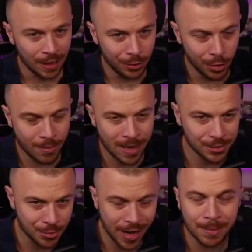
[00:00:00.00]
during my
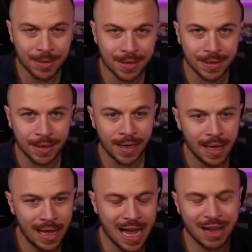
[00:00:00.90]
streams,
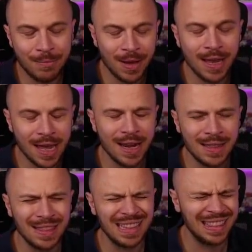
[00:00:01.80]
I've been
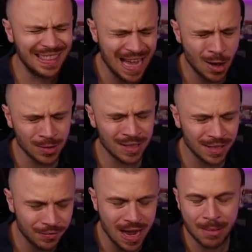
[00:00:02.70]
getting thousands
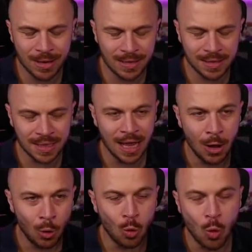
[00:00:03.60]
of comments
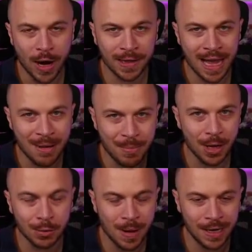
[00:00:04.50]
when I
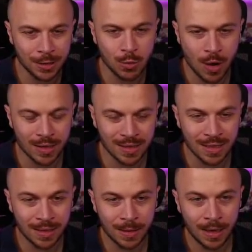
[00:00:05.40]
build my new
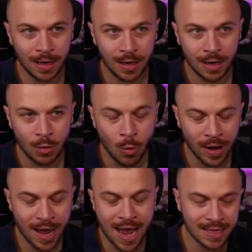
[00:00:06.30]
squads.
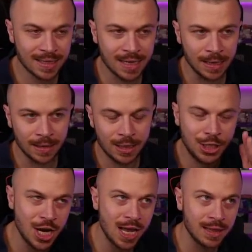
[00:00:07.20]
When I ask the
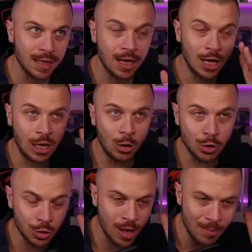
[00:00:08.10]
chat who
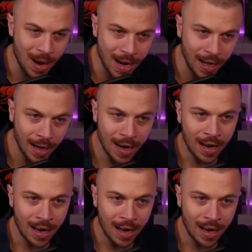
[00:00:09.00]
should I buy,